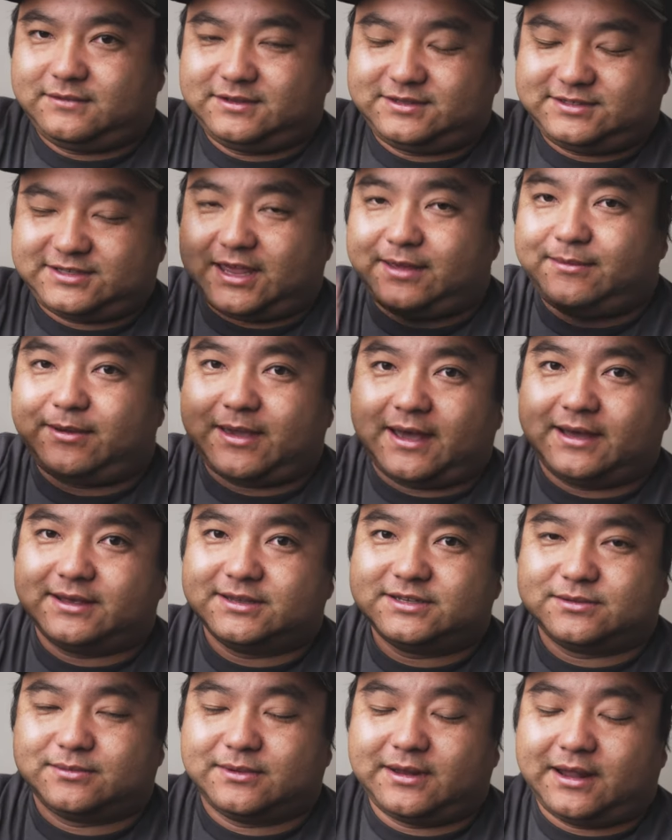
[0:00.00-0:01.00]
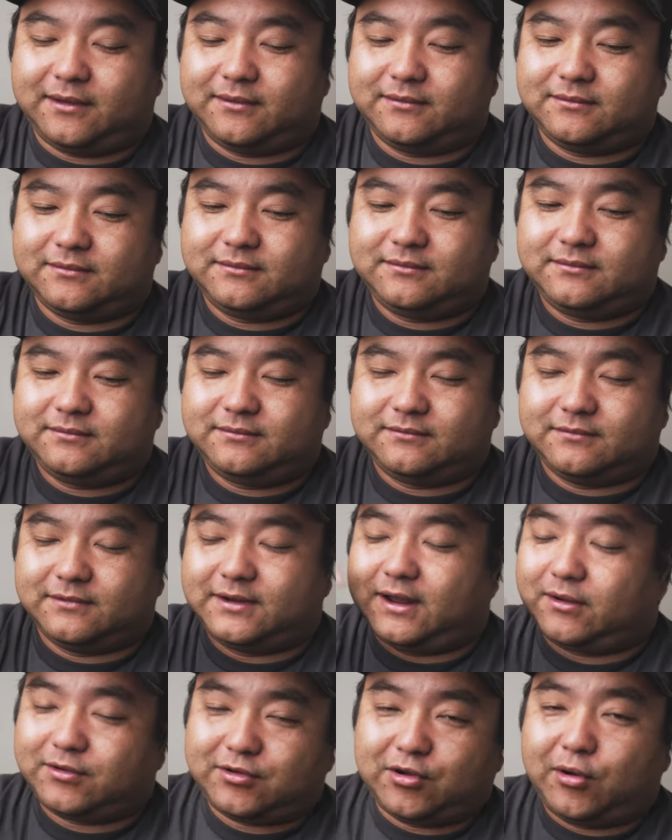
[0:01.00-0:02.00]
Same cast, without
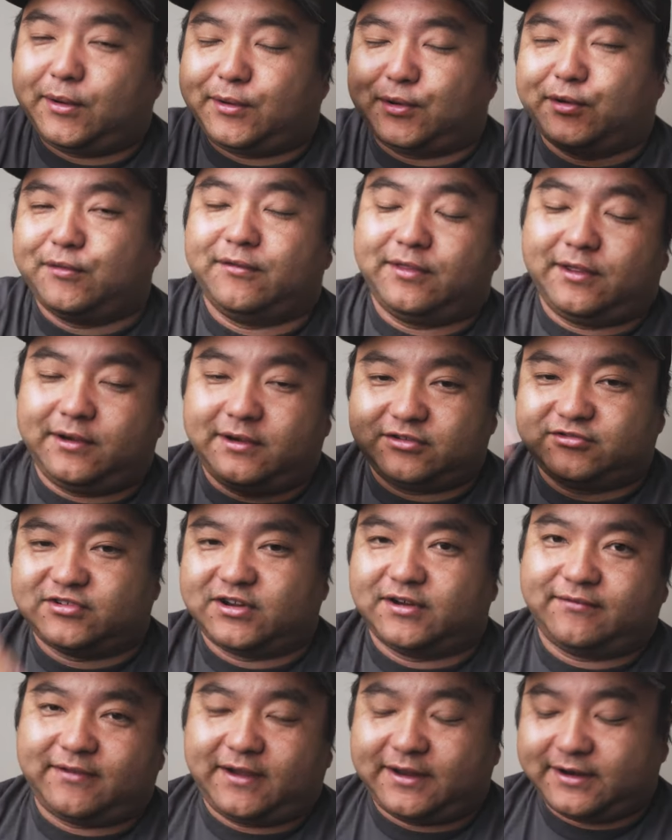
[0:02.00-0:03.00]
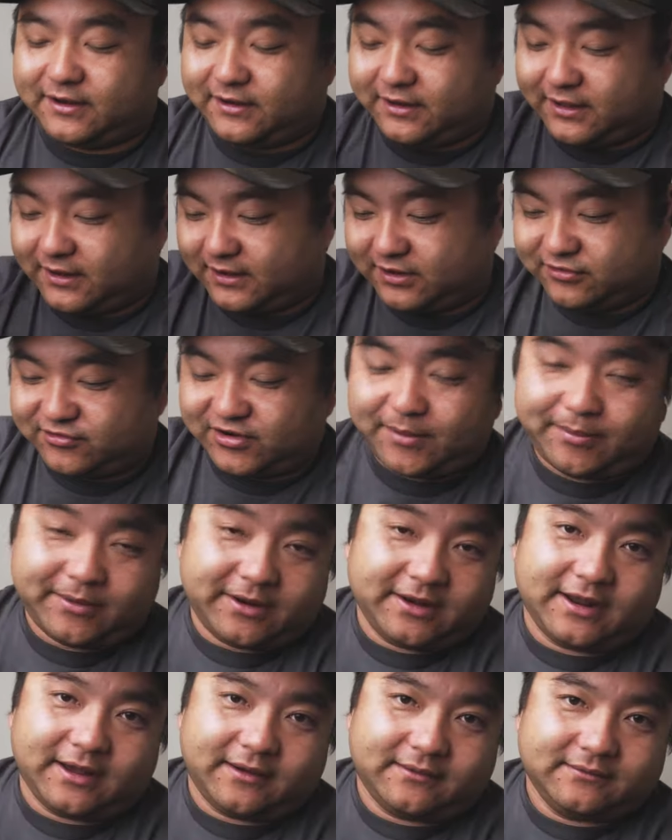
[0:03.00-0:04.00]
going over there and trying to find it again and
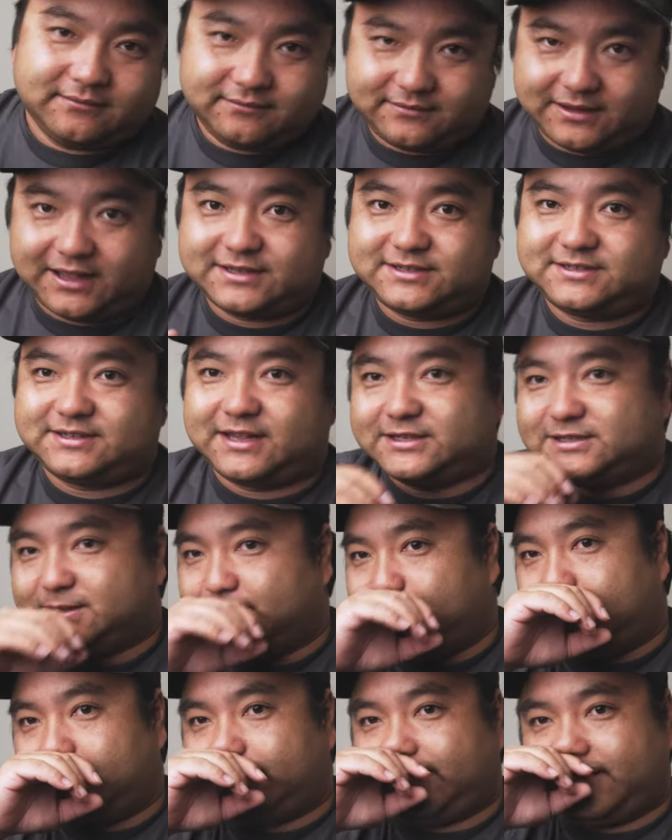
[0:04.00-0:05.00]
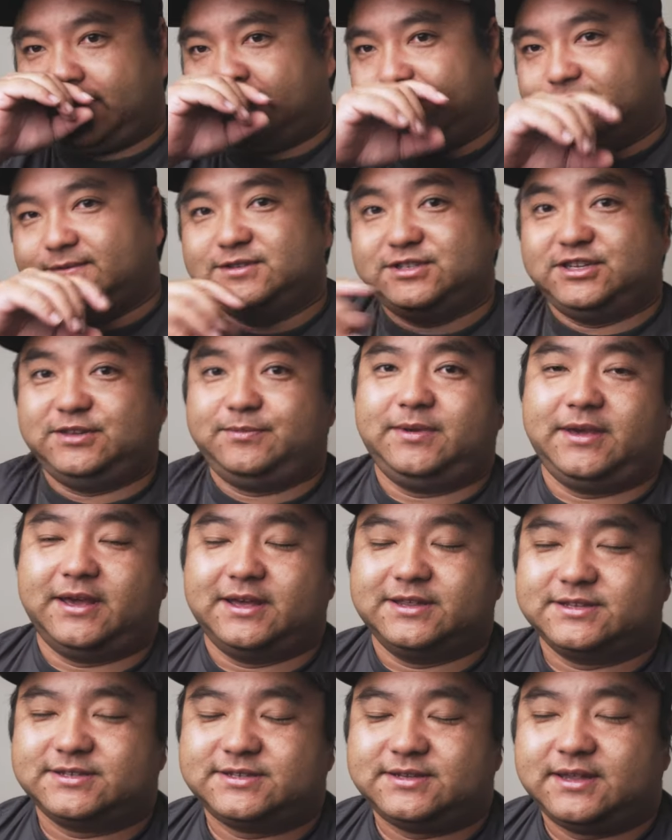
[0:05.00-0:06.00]
dropping it down. That's the benefit of
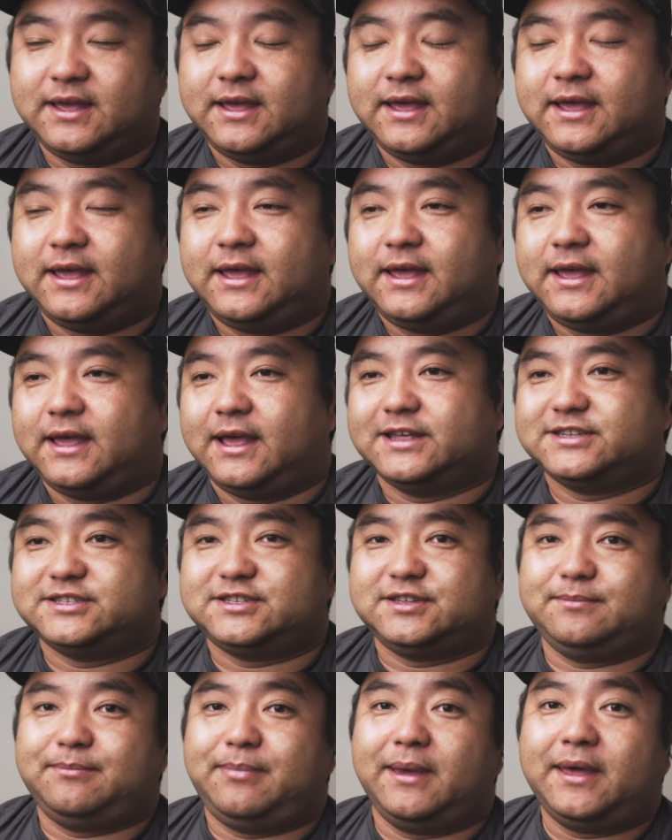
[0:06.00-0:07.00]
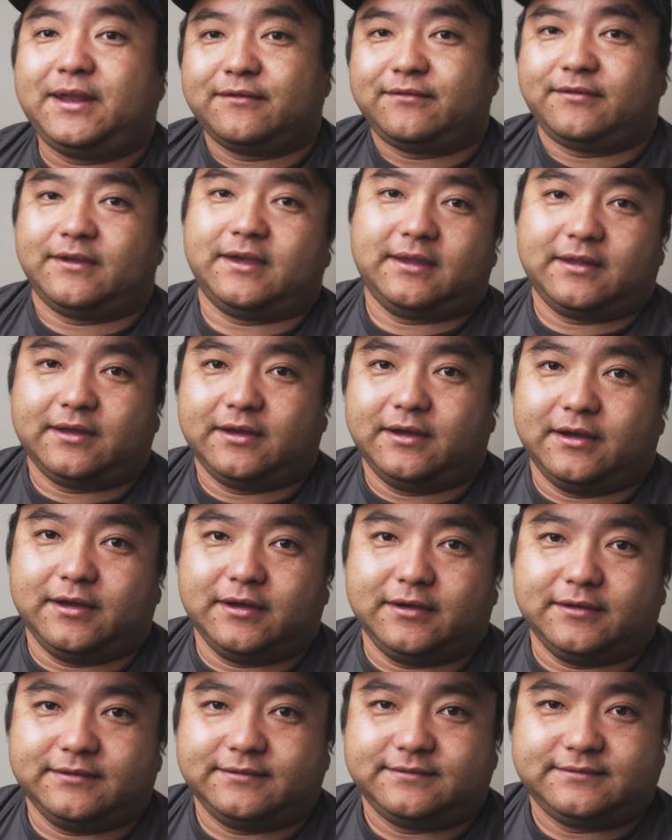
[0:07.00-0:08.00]
GPS, as the benefit
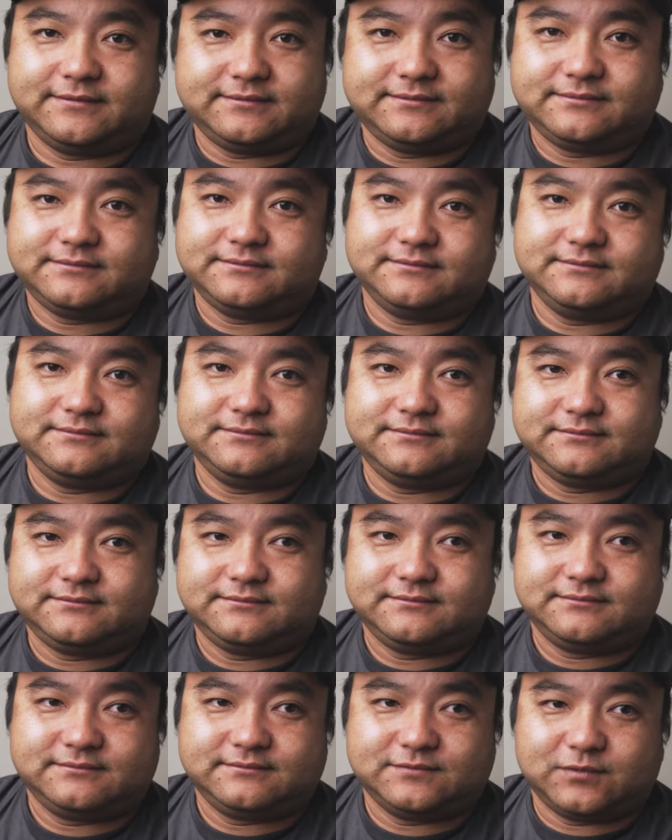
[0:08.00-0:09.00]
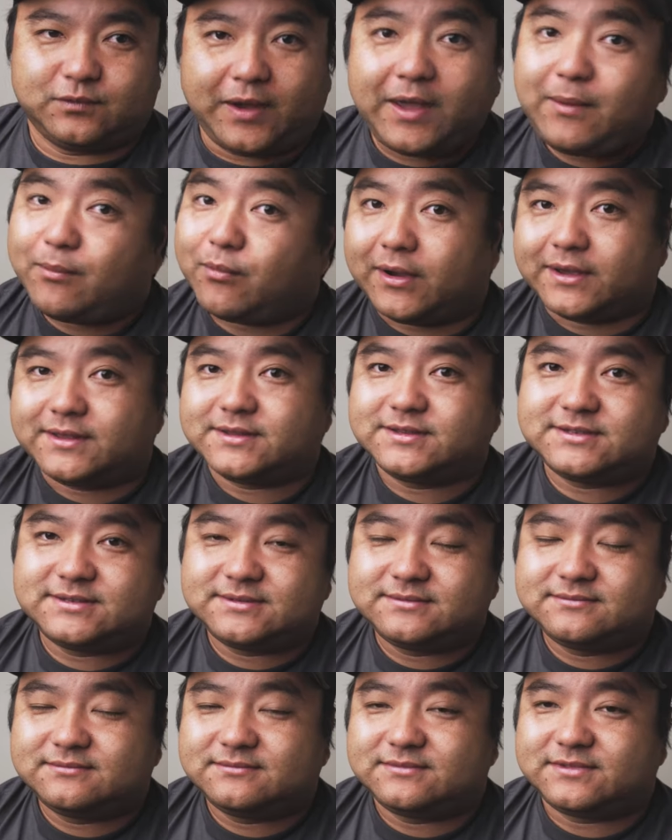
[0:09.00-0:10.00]
of
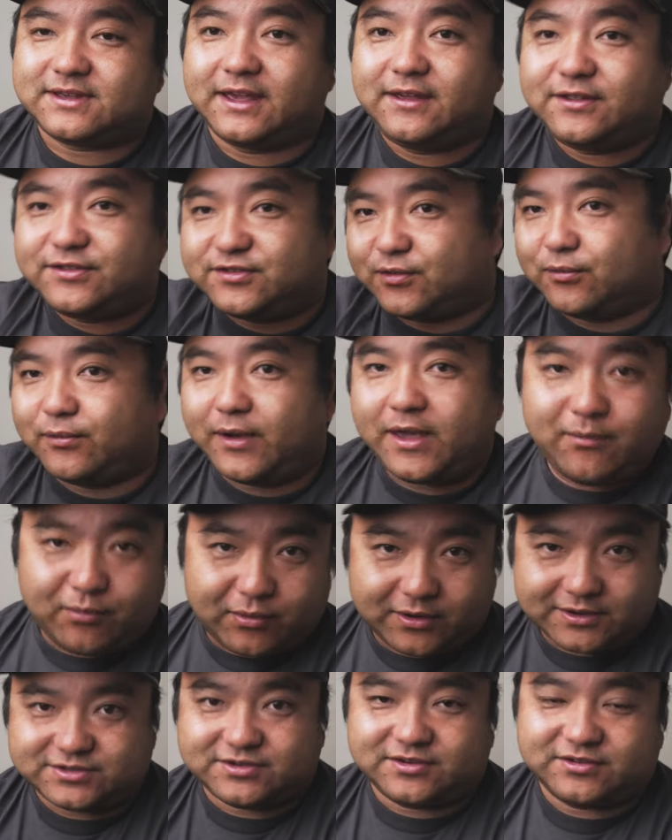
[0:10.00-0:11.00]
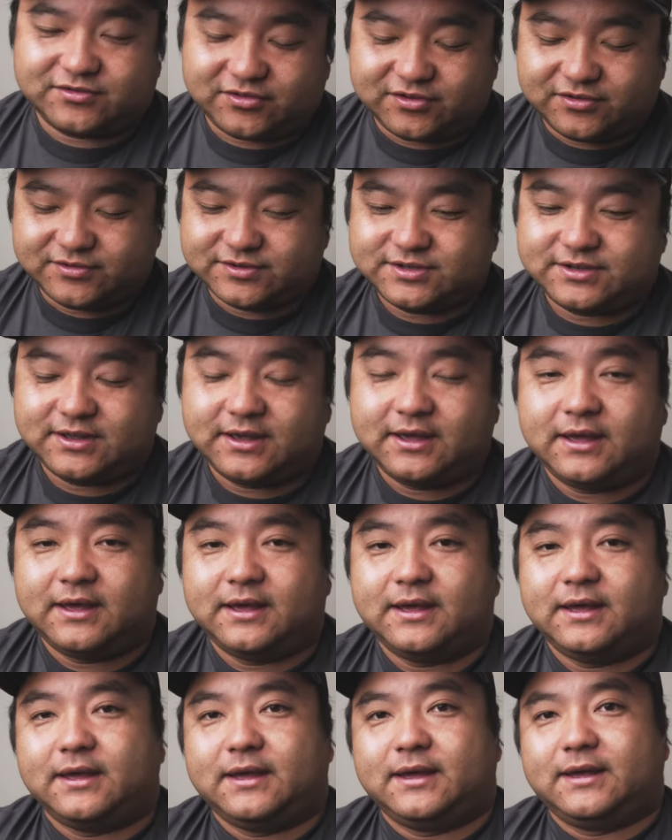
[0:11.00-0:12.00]
waypoints. Okay, so waypoints are introduced.
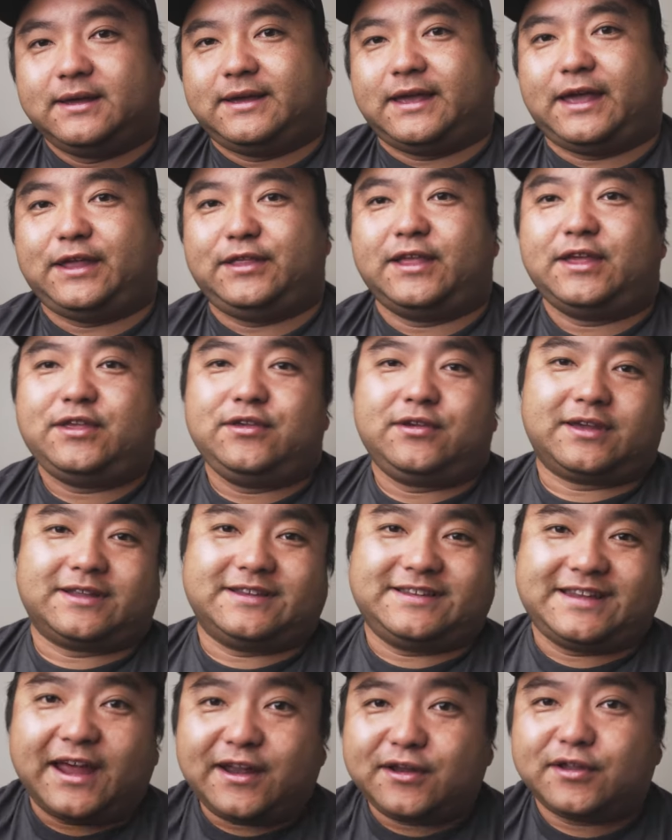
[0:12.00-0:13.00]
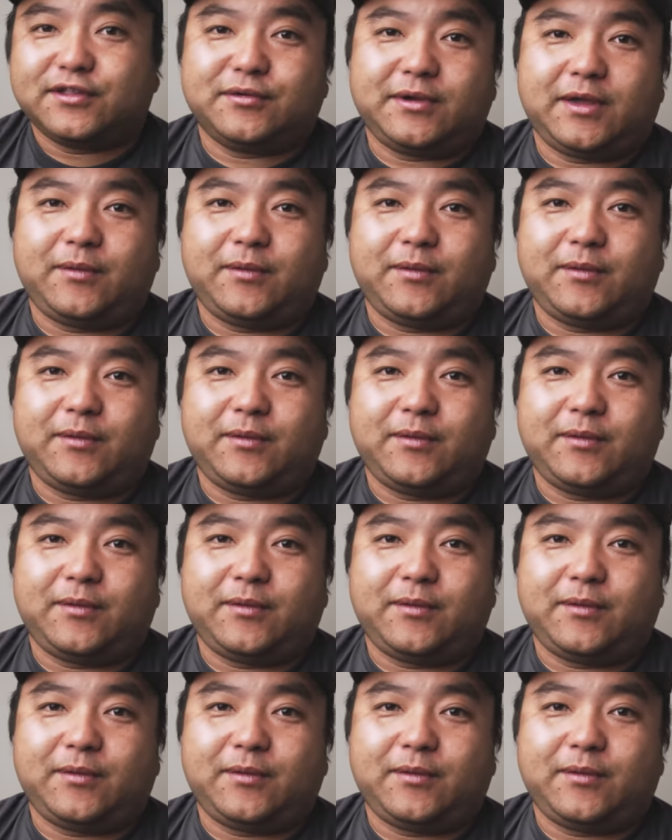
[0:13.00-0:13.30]
And then you can download the